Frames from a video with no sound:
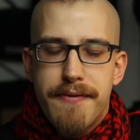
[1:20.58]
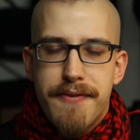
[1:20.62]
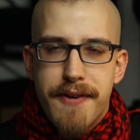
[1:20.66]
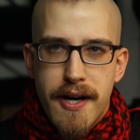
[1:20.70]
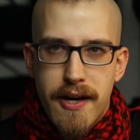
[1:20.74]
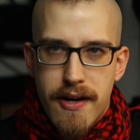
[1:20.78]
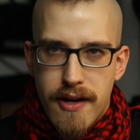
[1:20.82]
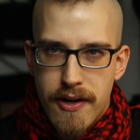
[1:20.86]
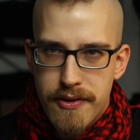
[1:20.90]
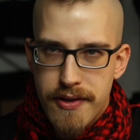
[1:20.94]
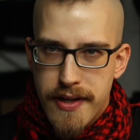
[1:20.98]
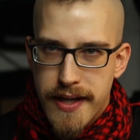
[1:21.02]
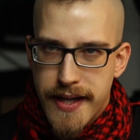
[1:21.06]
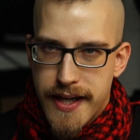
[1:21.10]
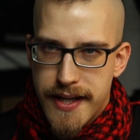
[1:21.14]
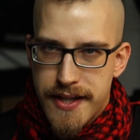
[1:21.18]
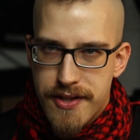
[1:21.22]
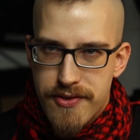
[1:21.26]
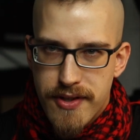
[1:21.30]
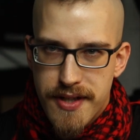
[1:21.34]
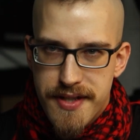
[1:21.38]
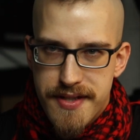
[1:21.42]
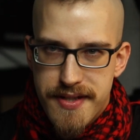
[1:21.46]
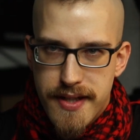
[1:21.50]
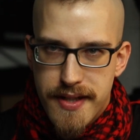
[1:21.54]
If you're only
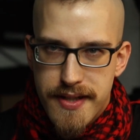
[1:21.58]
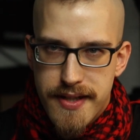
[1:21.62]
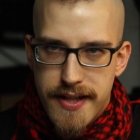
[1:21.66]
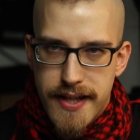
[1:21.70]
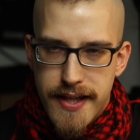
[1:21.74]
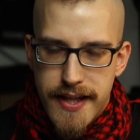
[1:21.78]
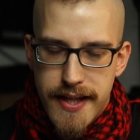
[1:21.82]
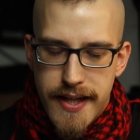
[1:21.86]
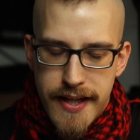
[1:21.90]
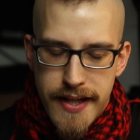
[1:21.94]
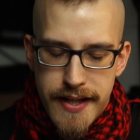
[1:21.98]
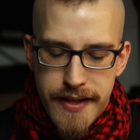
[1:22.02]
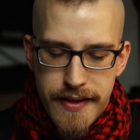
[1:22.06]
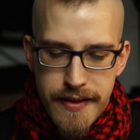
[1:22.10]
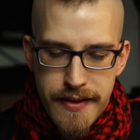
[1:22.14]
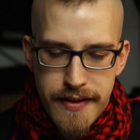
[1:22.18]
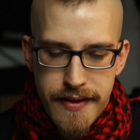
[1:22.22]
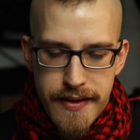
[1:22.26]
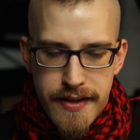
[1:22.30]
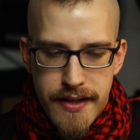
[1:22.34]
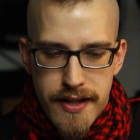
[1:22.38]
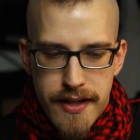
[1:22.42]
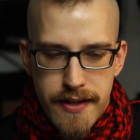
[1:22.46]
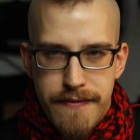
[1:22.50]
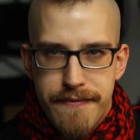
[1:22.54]
interested
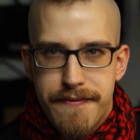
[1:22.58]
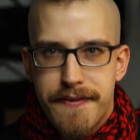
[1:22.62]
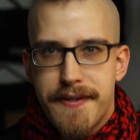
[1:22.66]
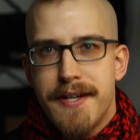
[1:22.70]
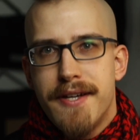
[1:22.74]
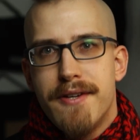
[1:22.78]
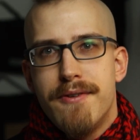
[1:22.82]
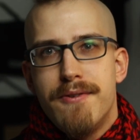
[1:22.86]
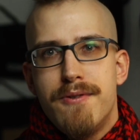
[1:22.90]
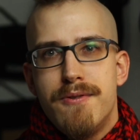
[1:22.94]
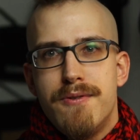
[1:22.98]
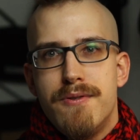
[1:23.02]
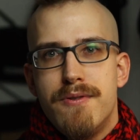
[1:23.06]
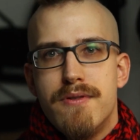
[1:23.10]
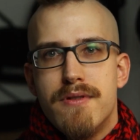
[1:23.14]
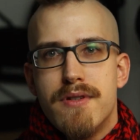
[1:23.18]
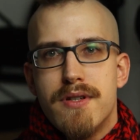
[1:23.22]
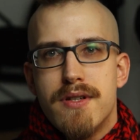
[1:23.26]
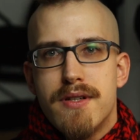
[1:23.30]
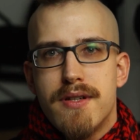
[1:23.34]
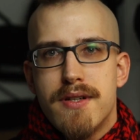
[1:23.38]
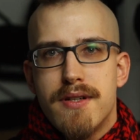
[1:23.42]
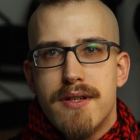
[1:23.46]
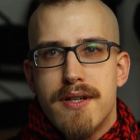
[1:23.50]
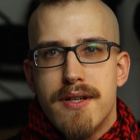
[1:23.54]
in a few
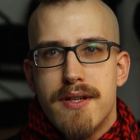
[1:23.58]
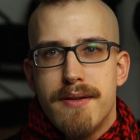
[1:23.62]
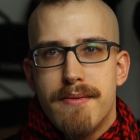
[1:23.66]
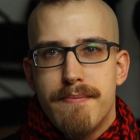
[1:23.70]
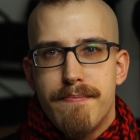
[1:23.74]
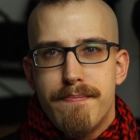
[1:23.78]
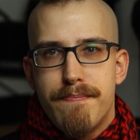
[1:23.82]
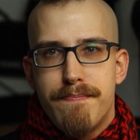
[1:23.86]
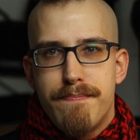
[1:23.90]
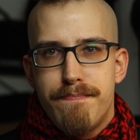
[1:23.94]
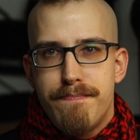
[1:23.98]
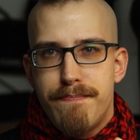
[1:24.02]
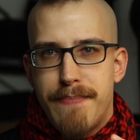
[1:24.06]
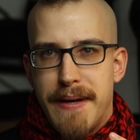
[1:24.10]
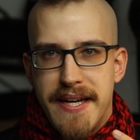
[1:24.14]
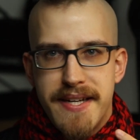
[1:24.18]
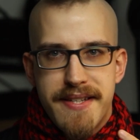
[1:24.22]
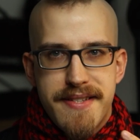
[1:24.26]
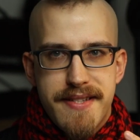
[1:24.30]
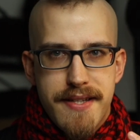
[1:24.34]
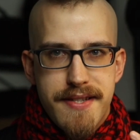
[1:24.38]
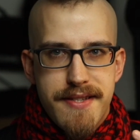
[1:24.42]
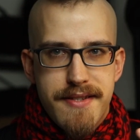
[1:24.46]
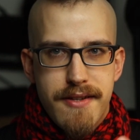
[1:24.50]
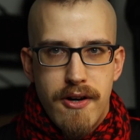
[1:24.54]

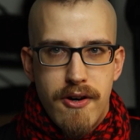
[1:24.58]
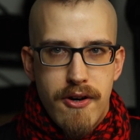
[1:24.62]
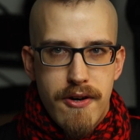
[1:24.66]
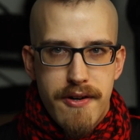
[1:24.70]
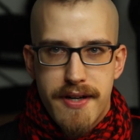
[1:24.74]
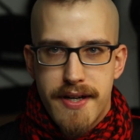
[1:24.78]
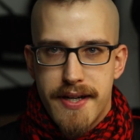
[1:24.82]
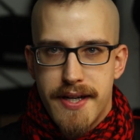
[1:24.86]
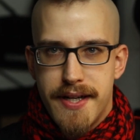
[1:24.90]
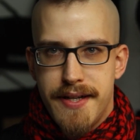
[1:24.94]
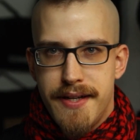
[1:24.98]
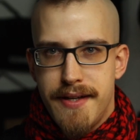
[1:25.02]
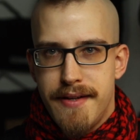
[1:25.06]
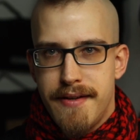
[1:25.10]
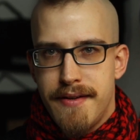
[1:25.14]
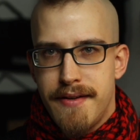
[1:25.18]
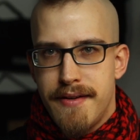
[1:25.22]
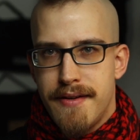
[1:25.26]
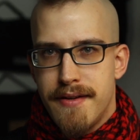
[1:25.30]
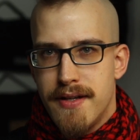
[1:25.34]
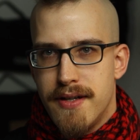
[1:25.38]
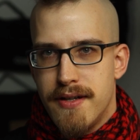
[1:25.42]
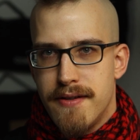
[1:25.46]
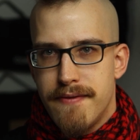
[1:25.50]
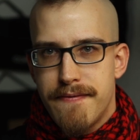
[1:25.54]
pieces or
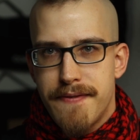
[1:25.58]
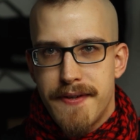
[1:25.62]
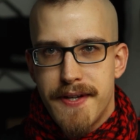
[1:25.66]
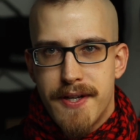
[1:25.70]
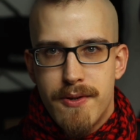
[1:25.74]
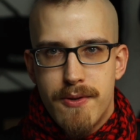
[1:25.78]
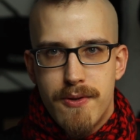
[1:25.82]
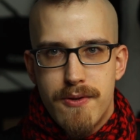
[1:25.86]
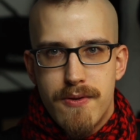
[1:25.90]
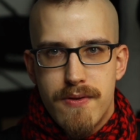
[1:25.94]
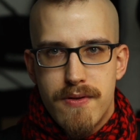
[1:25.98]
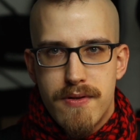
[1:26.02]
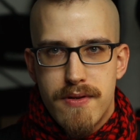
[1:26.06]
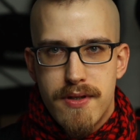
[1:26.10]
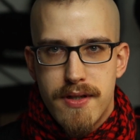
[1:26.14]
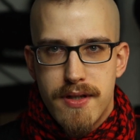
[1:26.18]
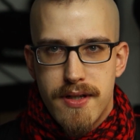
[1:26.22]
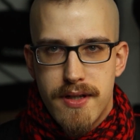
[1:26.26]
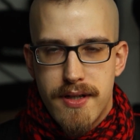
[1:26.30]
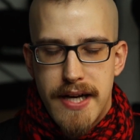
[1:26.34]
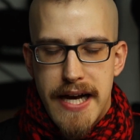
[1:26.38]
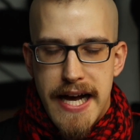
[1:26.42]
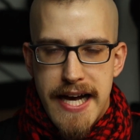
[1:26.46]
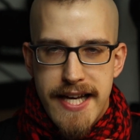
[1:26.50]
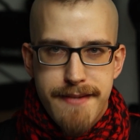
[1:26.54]
in a few
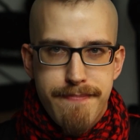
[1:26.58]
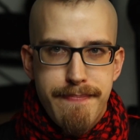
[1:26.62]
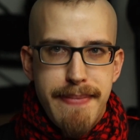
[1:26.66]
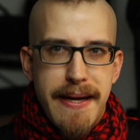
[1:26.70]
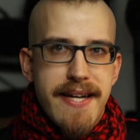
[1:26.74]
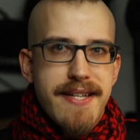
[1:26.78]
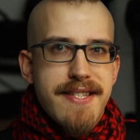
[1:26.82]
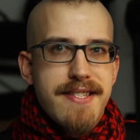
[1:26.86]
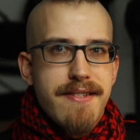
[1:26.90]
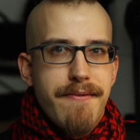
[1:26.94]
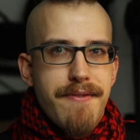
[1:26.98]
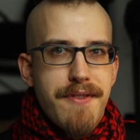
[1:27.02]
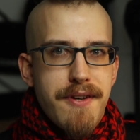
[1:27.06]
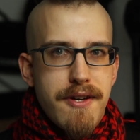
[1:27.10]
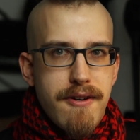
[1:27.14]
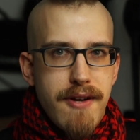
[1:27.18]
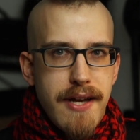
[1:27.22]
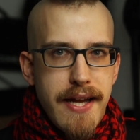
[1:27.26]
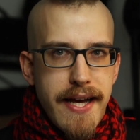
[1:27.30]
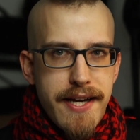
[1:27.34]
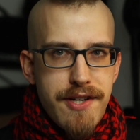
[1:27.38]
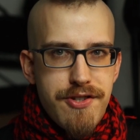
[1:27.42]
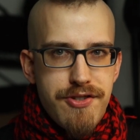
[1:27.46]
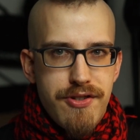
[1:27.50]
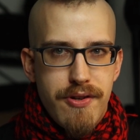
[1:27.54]
aspects of the
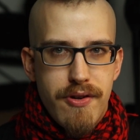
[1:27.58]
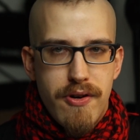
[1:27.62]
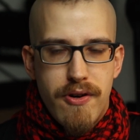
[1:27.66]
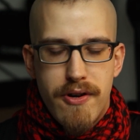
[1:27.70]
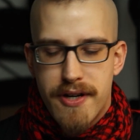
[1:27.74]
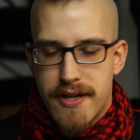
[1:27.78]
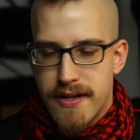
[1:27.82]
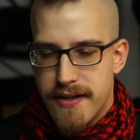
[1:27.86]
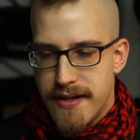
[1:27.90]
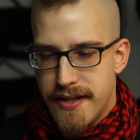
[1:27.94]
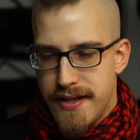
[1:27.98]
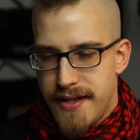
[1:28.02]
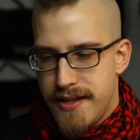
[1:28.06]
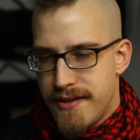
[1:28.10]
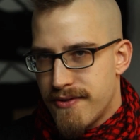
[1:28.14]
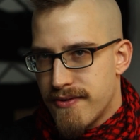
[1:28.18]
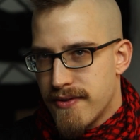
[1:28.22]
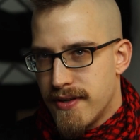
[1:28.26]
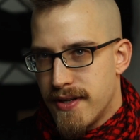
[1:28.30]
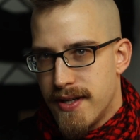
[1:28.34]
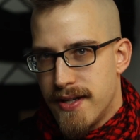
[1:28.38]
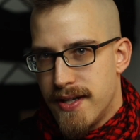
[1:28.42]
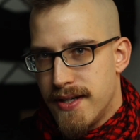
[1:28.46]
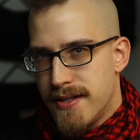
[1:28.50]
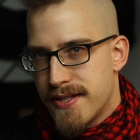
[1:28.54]
collection or in
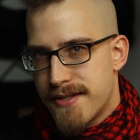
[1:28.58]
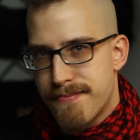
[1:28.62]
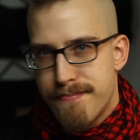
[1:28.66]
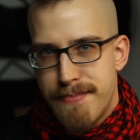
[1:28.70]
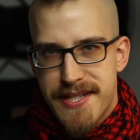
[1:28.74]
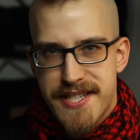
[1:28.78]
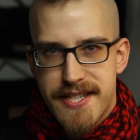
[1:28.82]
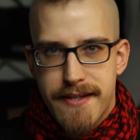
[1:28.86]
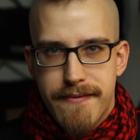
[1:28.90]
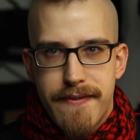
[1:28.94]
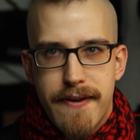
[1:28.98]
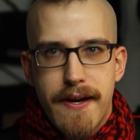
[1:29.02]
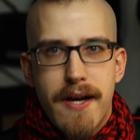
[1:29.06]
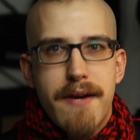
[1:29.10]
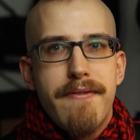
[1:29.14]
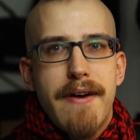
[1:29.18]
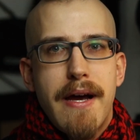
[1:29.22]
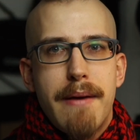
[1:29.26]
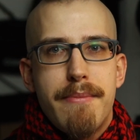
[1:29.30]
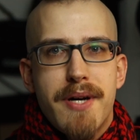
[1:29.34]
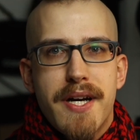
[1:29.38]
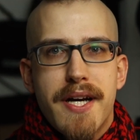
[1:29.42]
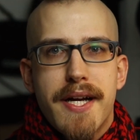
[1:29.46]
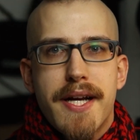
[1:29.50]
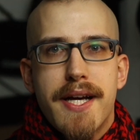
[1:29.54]
a specific
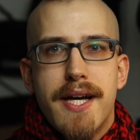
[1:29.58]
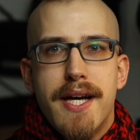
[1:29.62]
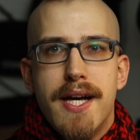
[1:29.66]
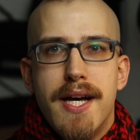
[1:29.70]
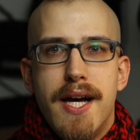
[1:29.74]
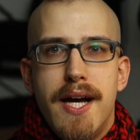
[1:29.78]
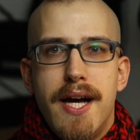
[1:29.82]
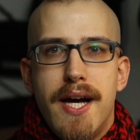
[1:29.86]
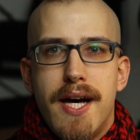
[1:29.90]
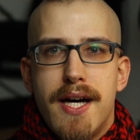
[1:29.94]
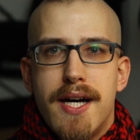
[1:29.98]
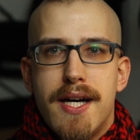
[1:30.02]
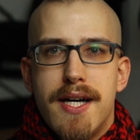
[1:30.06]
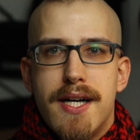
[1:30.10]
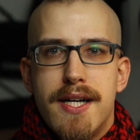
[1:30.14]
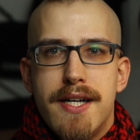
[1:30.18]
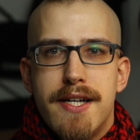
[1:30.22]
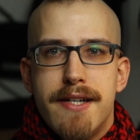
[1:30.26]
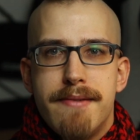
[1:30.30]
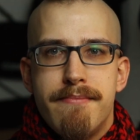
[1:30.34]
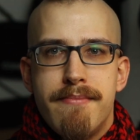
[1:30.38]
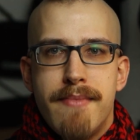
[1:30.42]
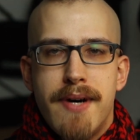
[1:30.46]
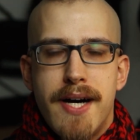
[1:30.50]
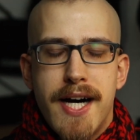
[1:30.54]
fabric,
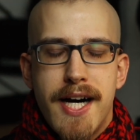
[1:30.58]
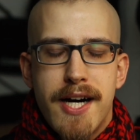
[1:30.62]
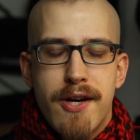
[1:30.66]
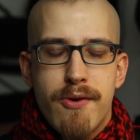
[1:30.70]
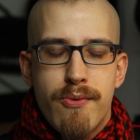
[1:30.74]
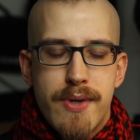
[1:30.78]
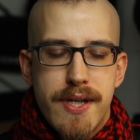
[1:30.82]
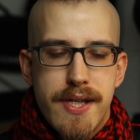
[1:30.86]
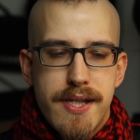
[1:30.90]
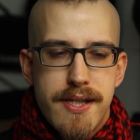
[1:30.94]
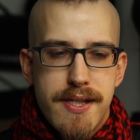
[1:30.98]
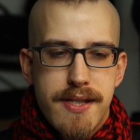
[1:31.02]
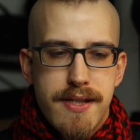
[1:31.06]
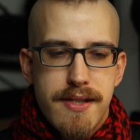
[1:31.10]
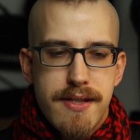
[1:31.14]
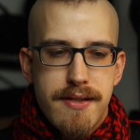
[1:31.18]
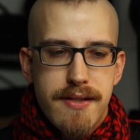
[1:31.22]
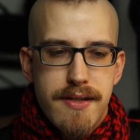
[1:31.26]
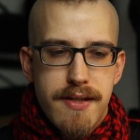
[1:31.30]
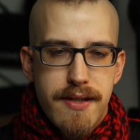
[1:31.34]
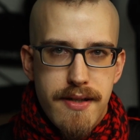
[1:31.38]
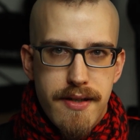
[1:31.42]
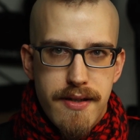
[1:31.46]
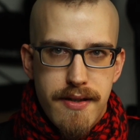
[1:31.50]
I will